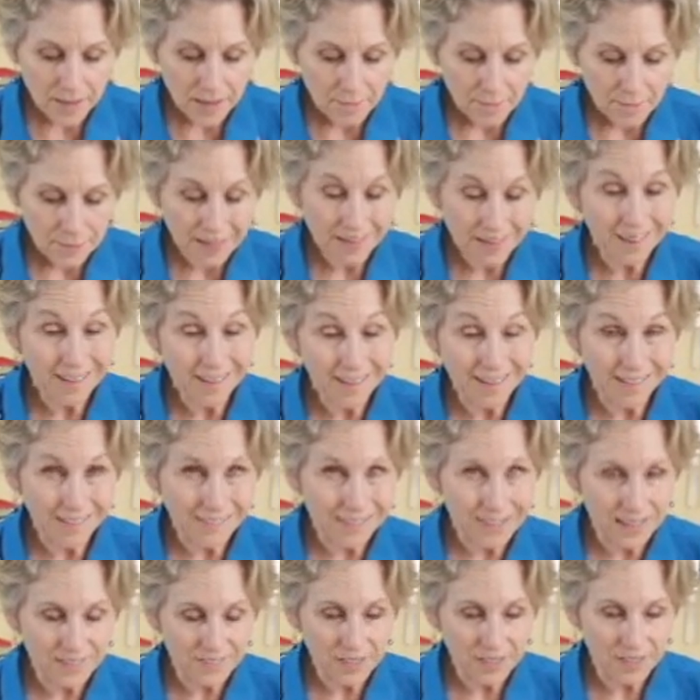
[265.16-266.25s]
because
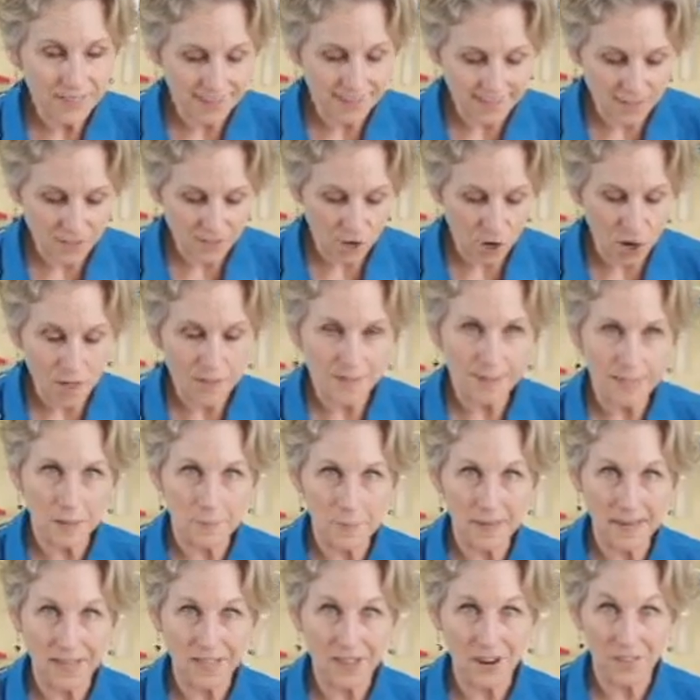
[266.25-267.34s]
I've got the sauce coming
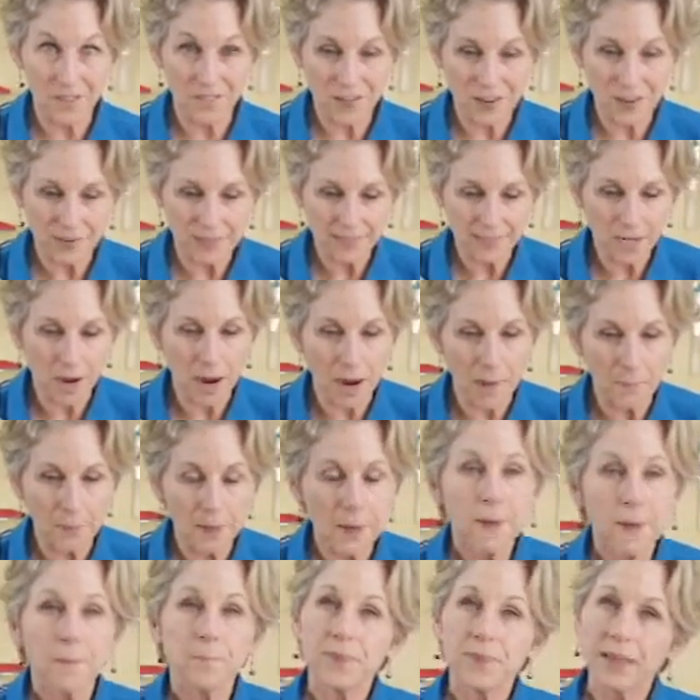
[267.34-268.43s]
in on the very top.
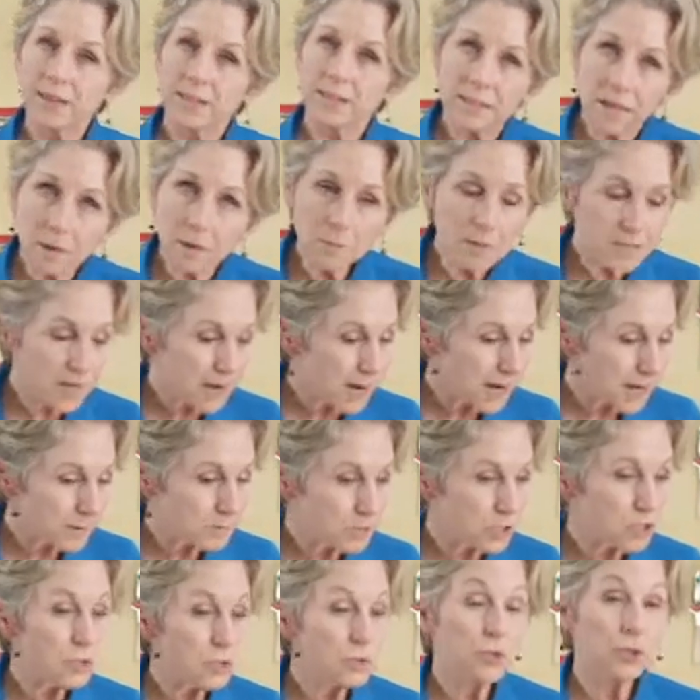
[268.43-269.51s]
Now sometimes
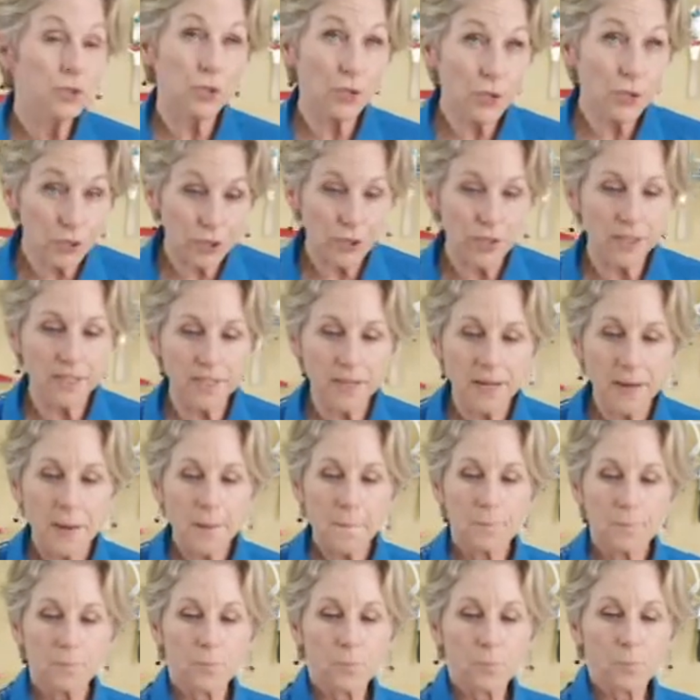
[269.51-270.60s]
you could
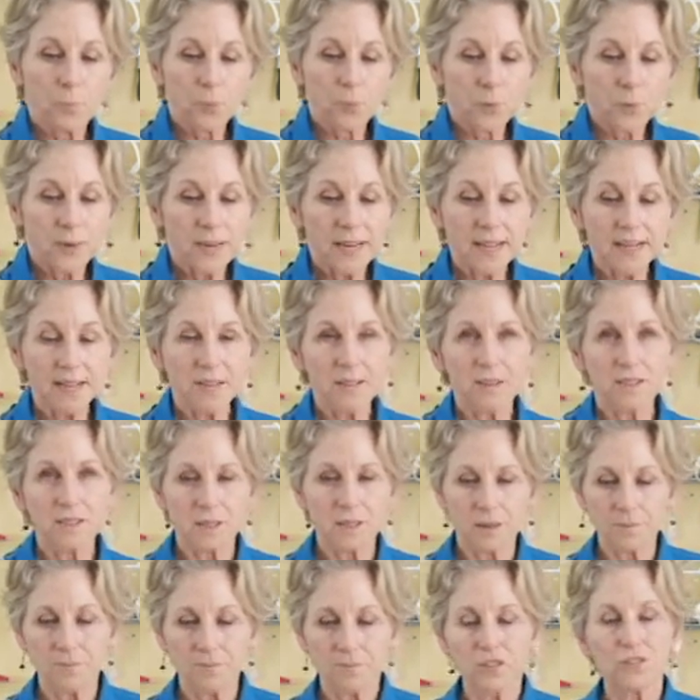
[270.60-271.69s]

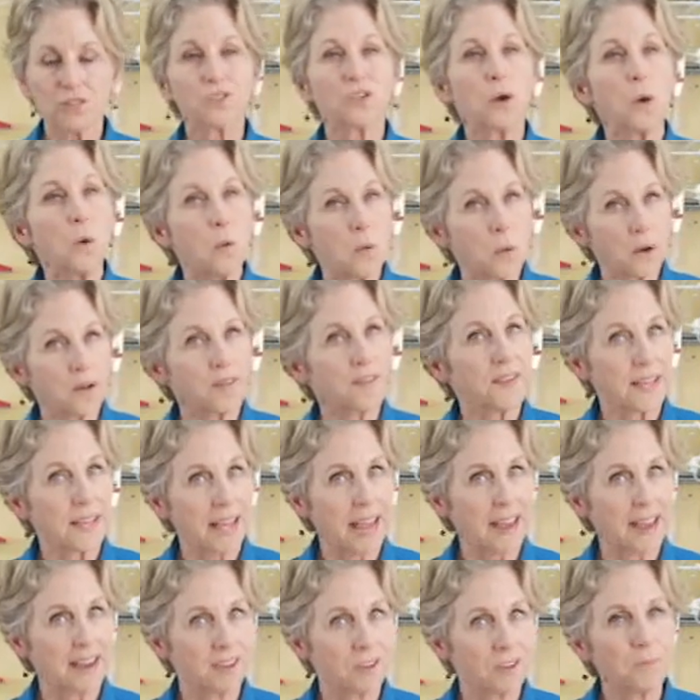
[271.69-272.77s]
pre-soak the
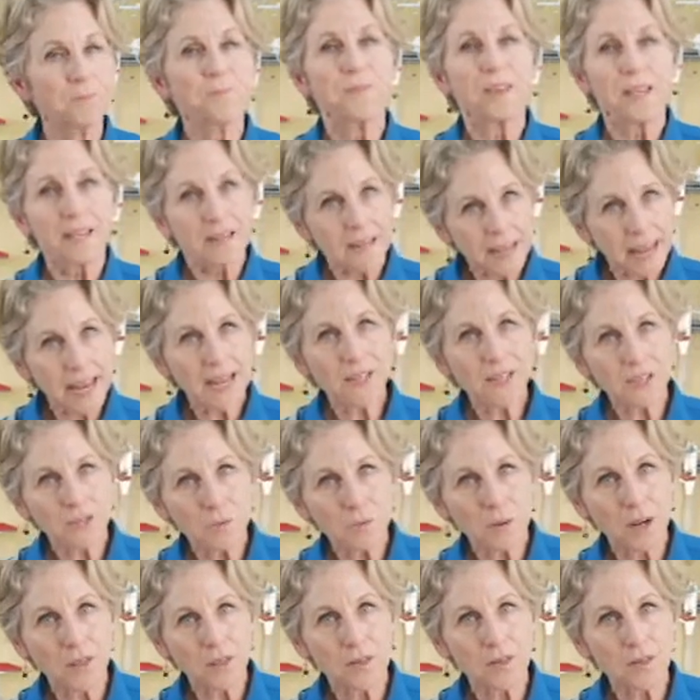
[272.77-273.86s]
kale. Kale is one
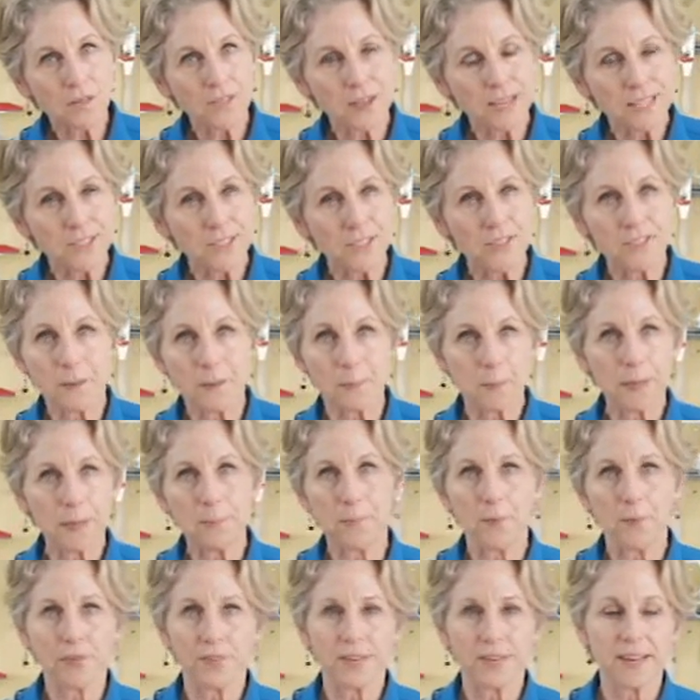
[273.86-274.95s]
of those veggies that people
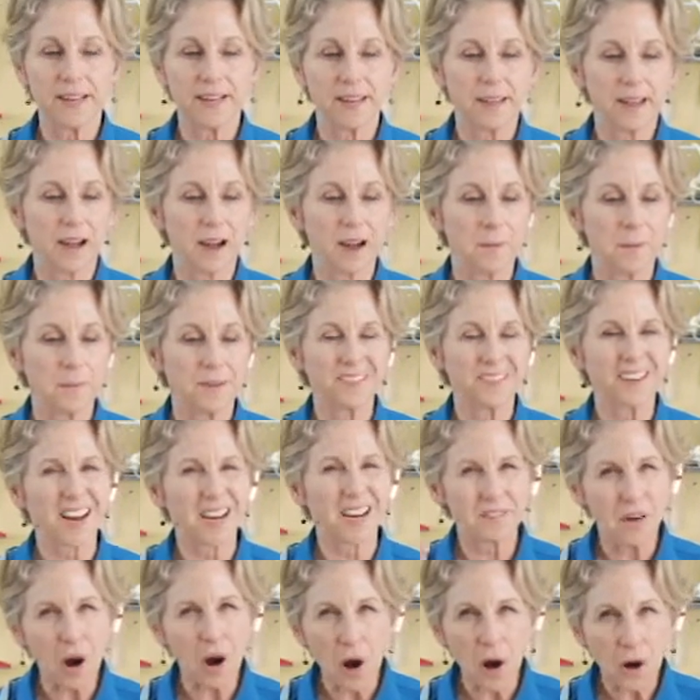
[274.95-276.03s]
think is kind of
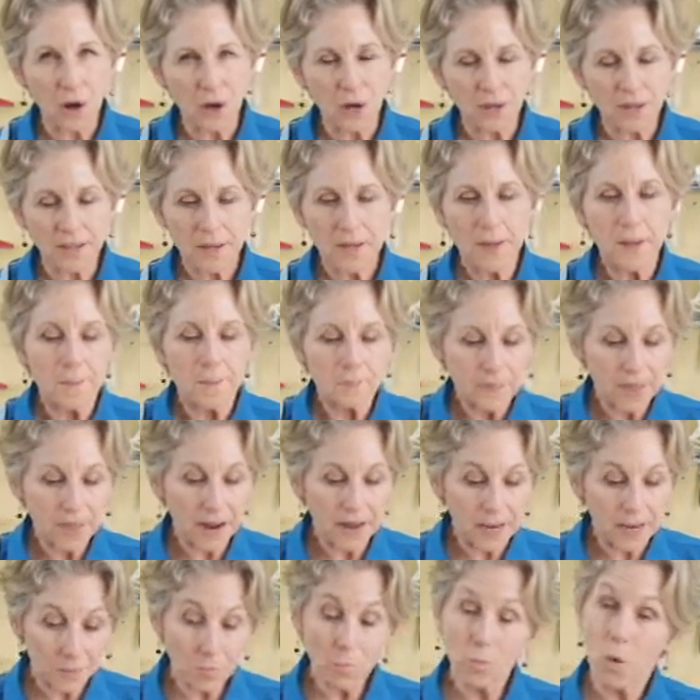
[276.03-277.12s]
hard.
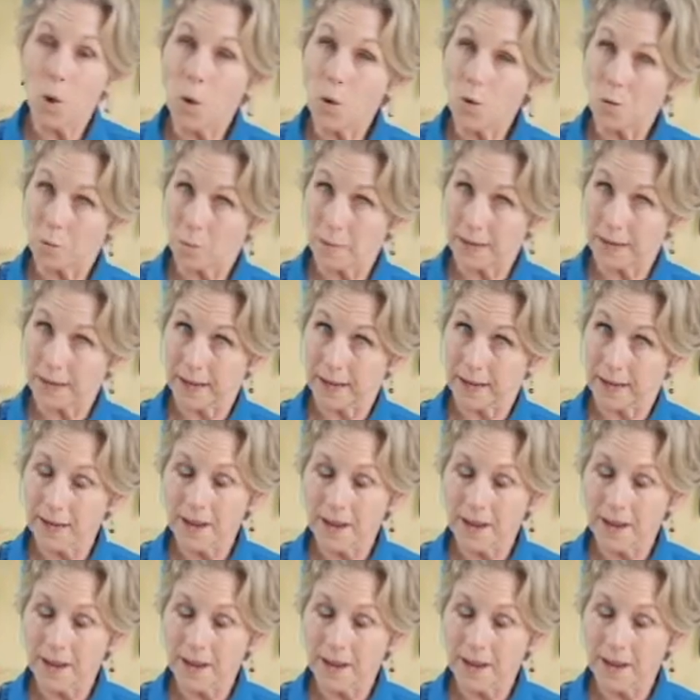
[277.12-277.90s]
It won't be